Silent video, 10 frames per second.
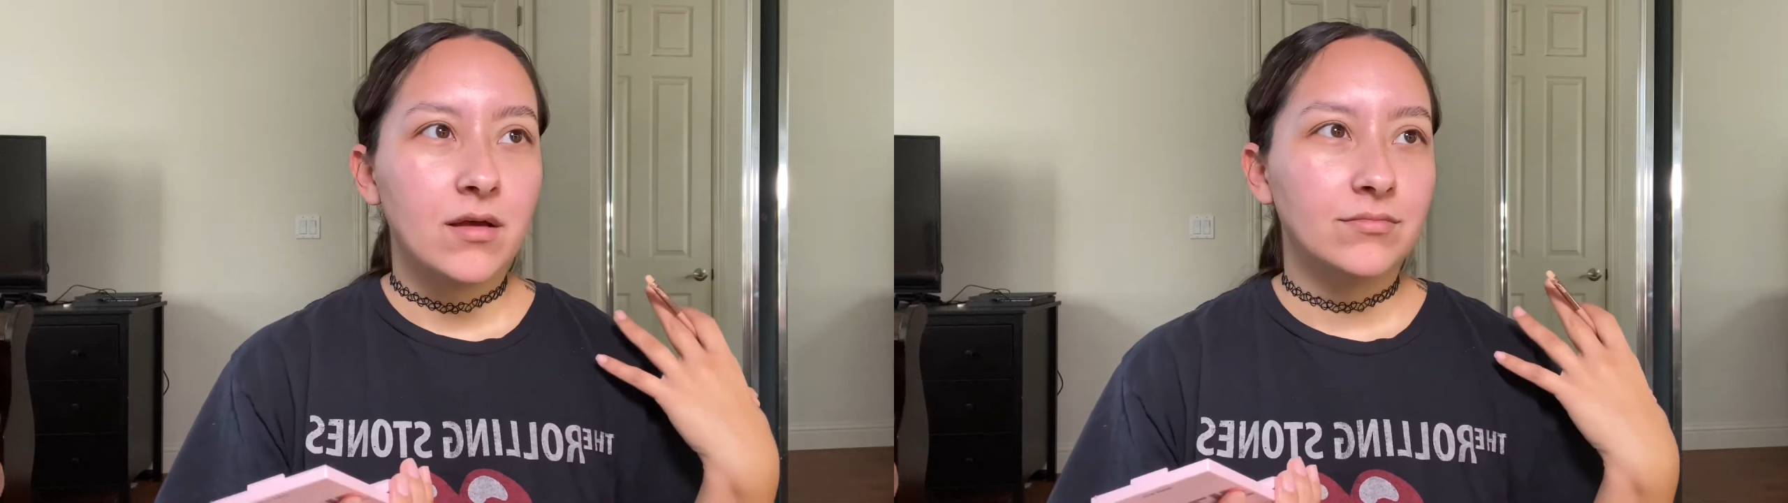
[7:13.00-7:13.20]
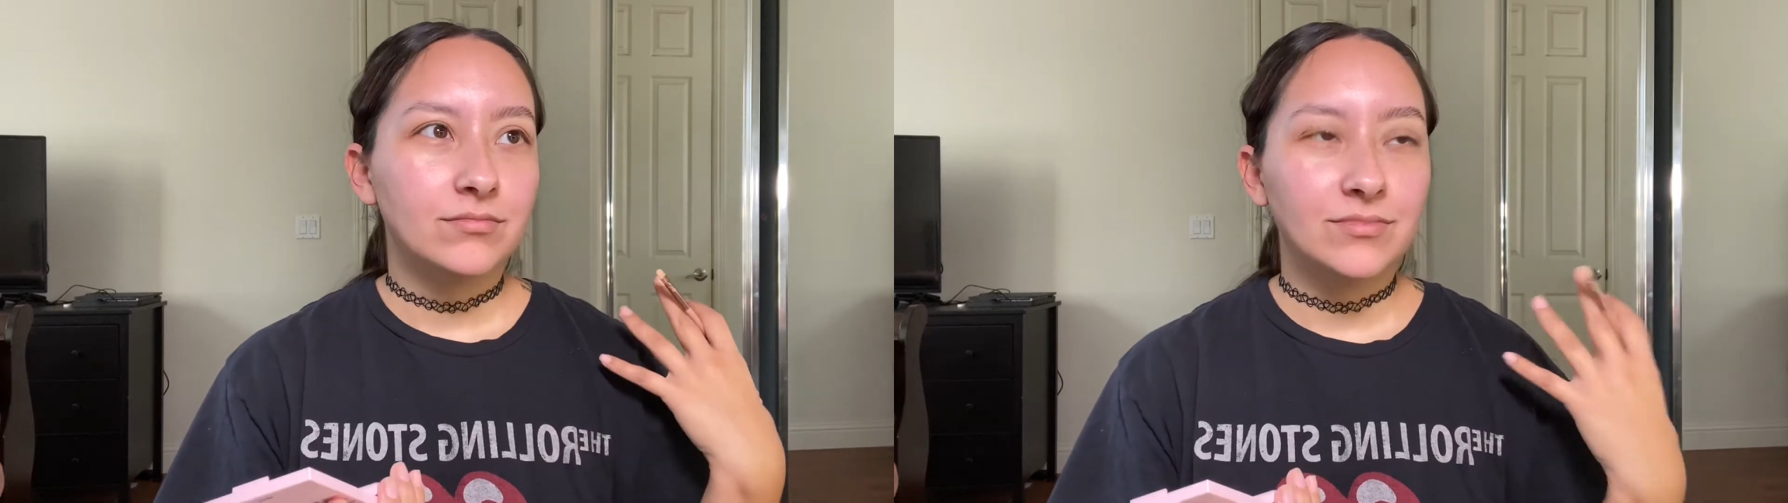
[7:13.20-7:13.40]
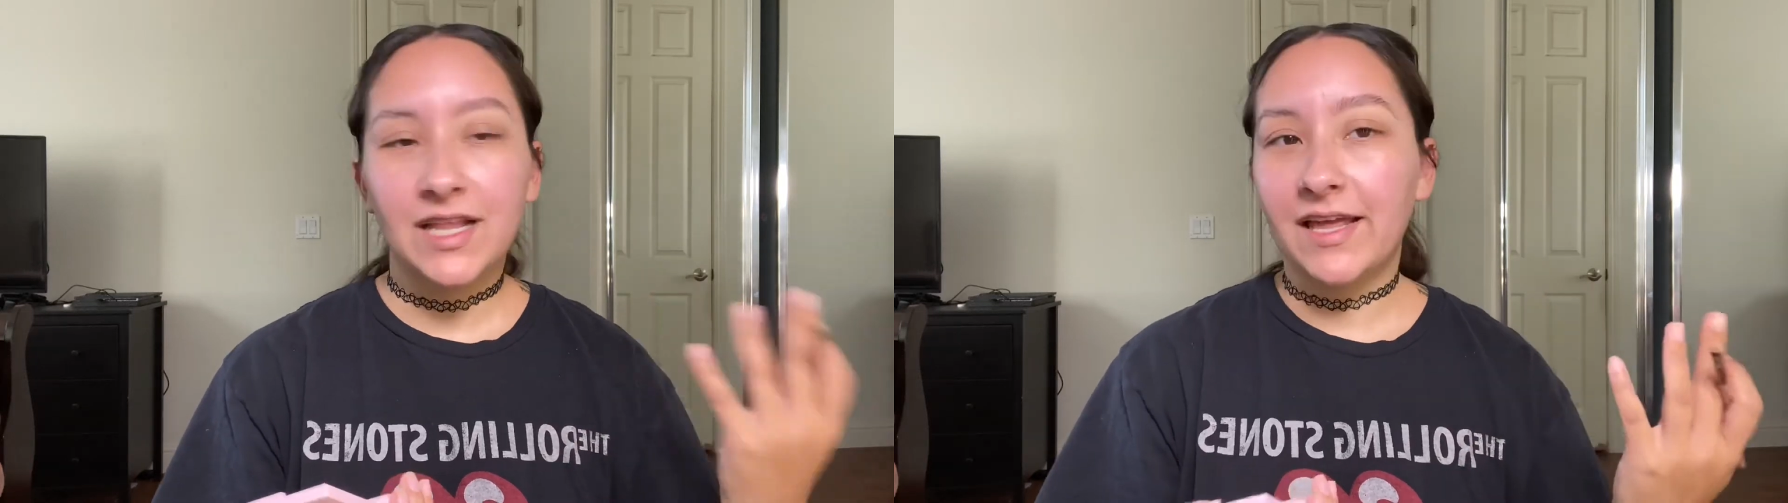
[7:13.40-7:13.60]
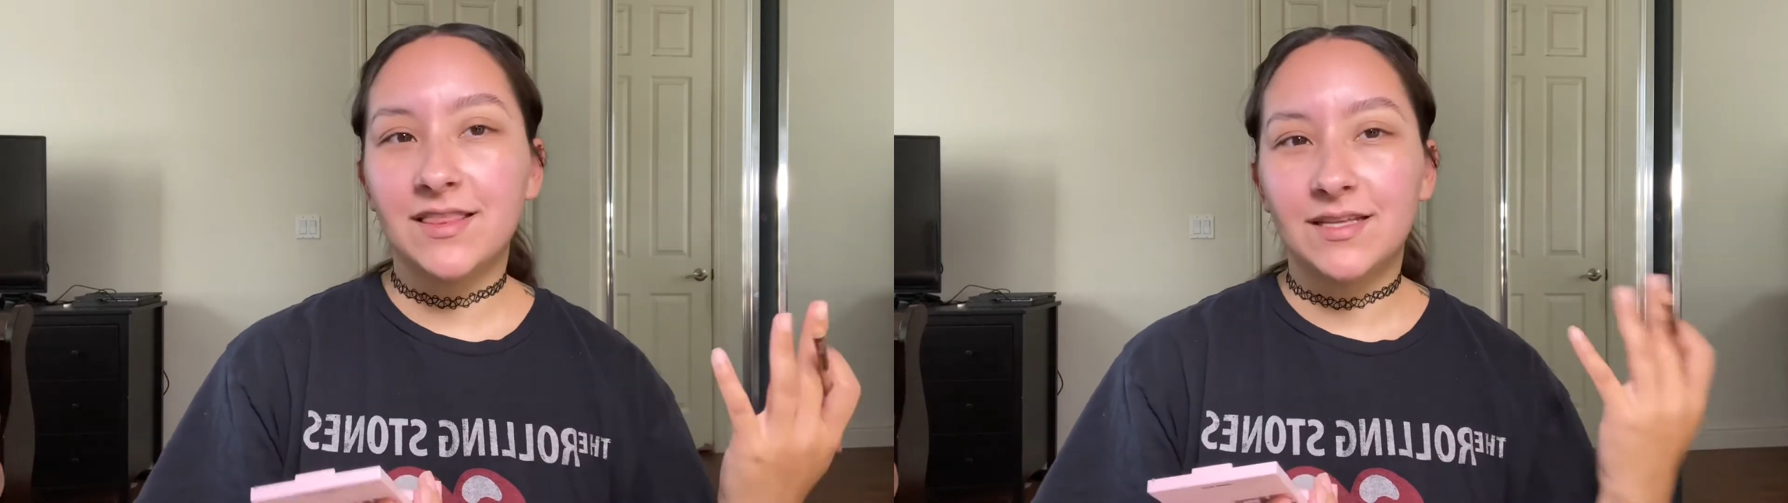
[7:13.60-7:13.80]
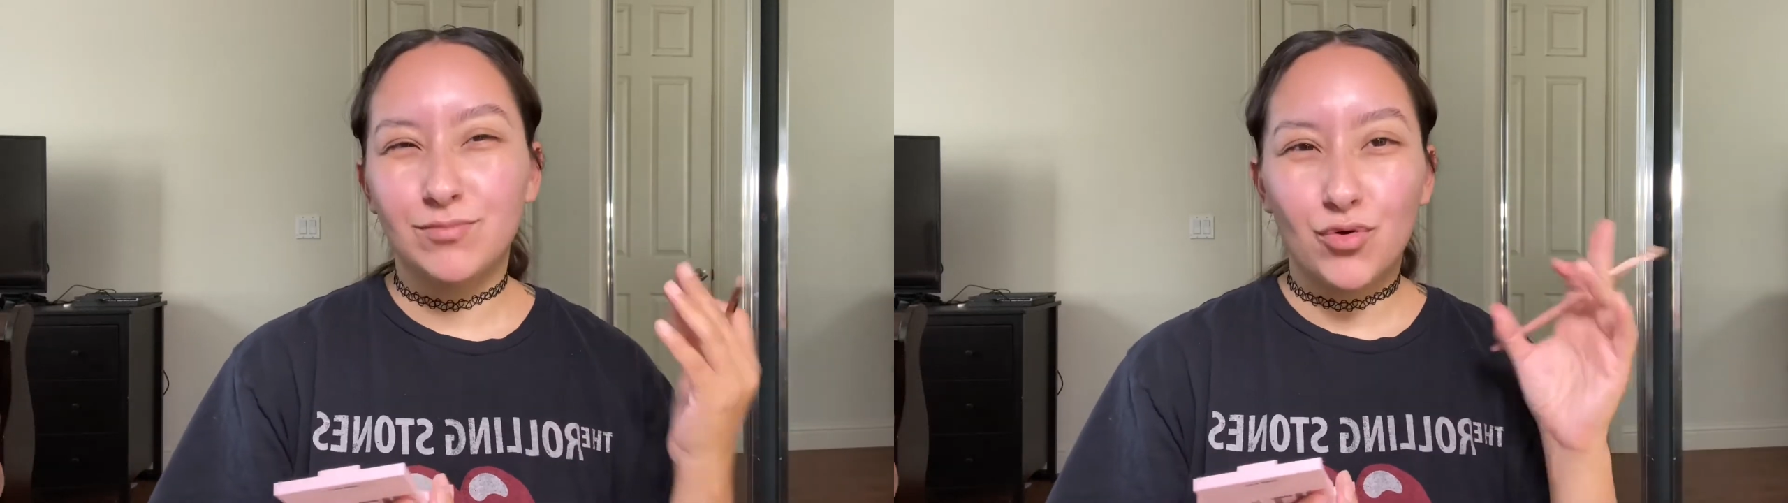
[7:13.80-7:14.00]

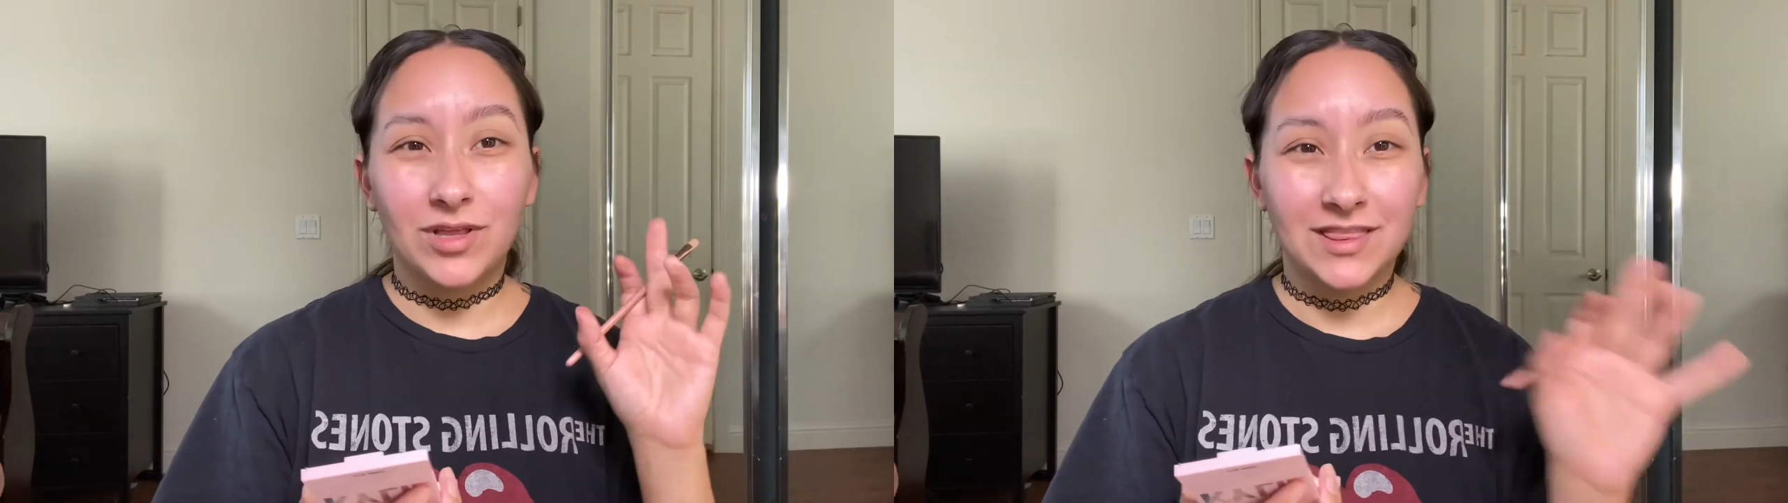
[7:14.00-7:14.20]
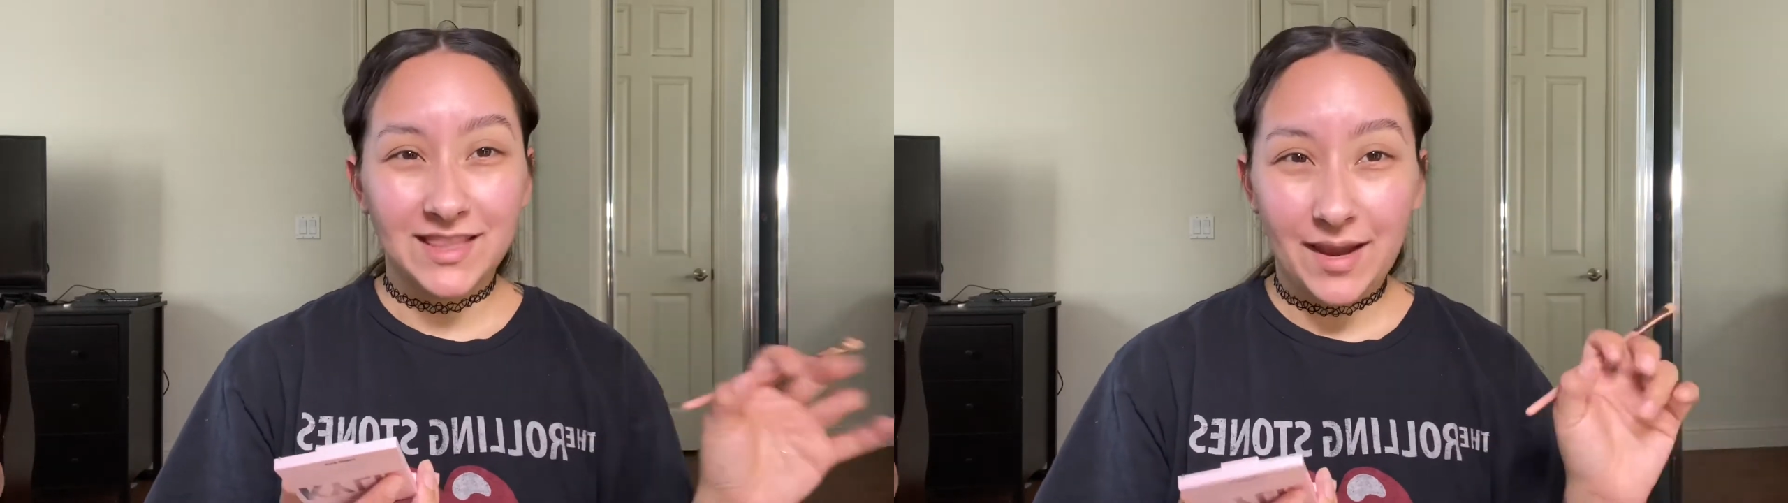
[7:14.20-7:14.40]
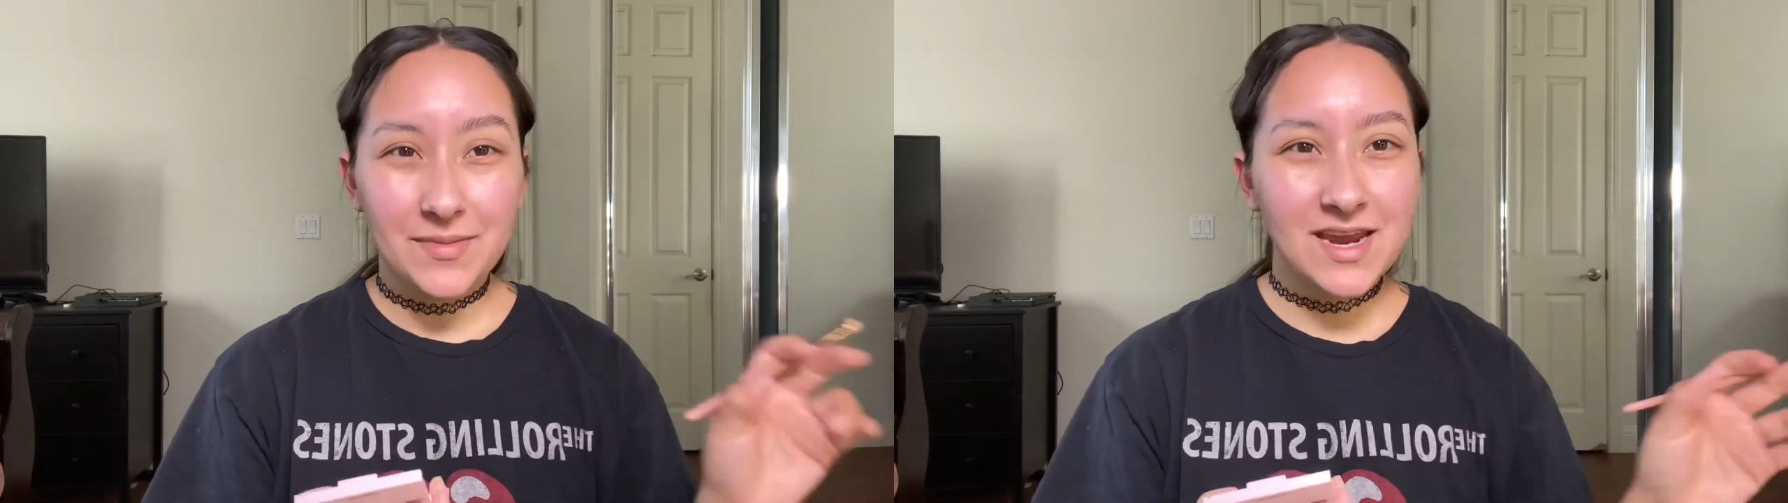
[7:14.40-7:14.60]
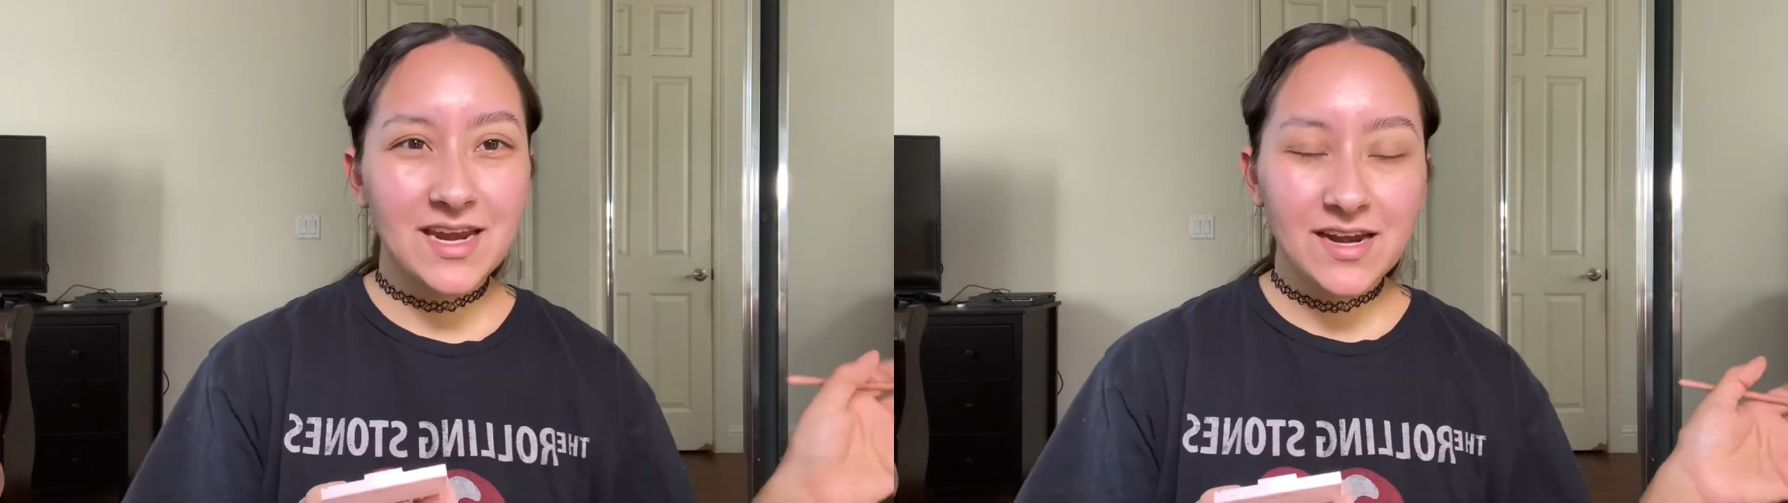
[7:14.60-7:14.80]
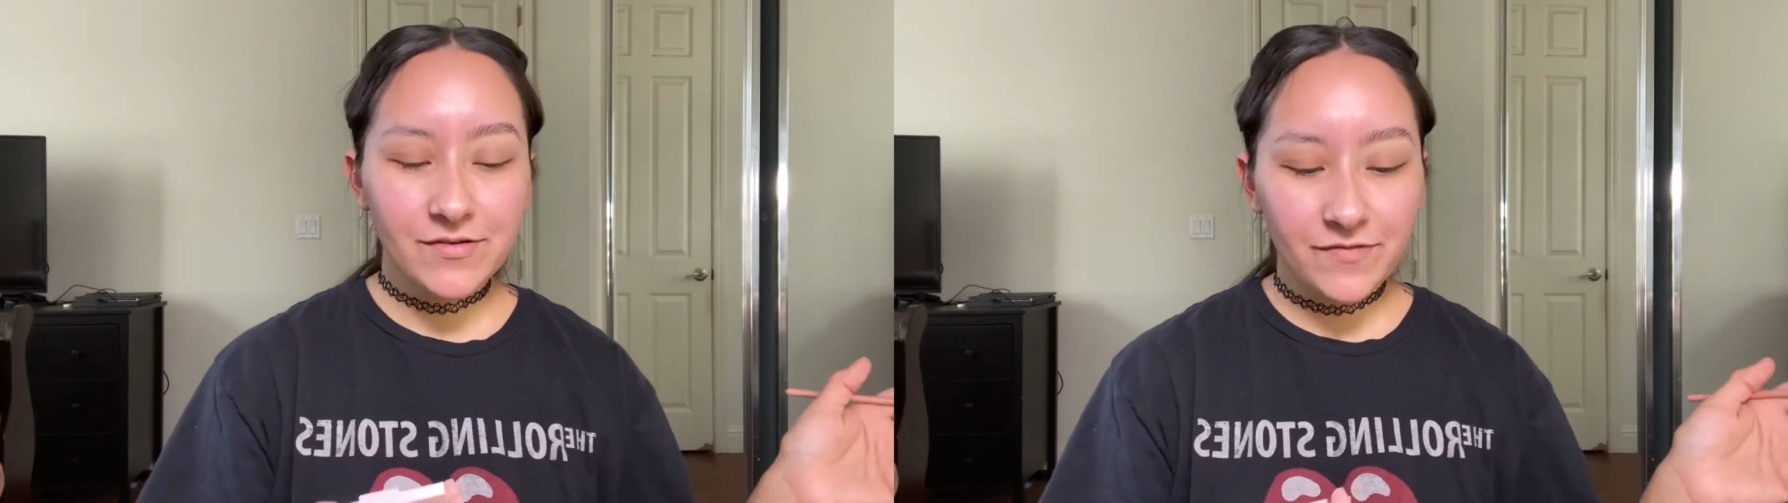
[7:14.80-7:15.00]
like the more
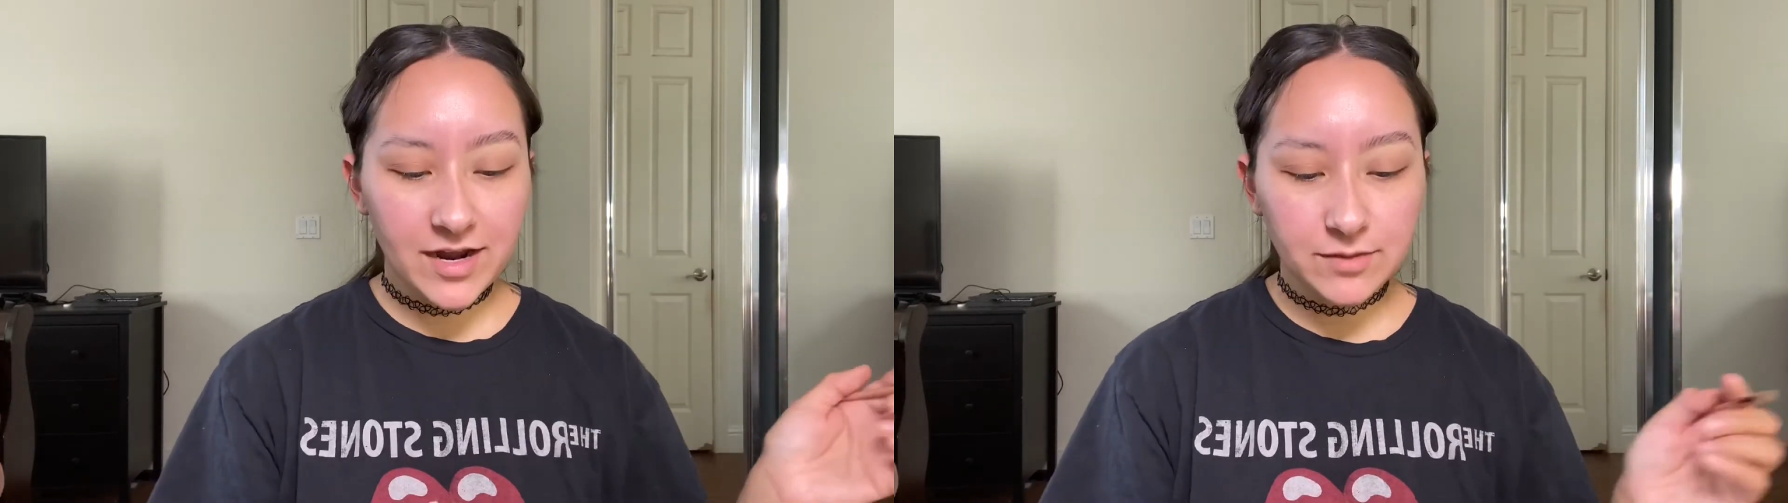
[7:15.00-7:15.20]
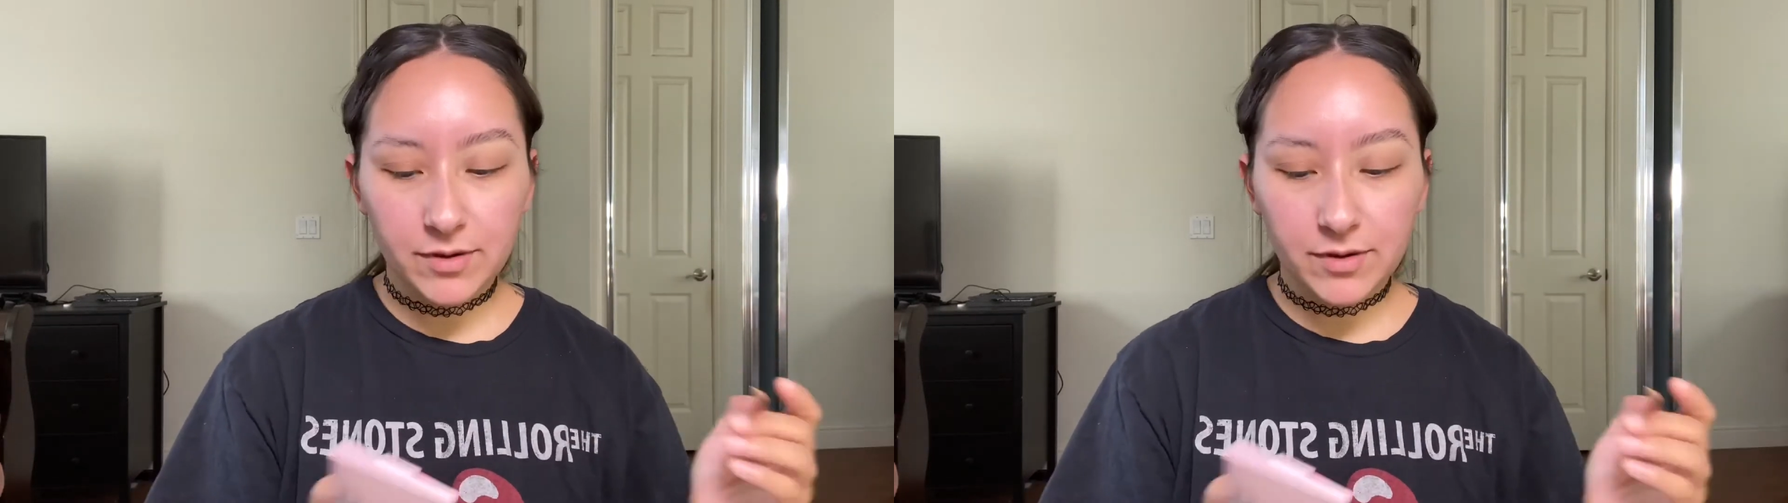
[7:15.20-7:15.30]
laminated effect,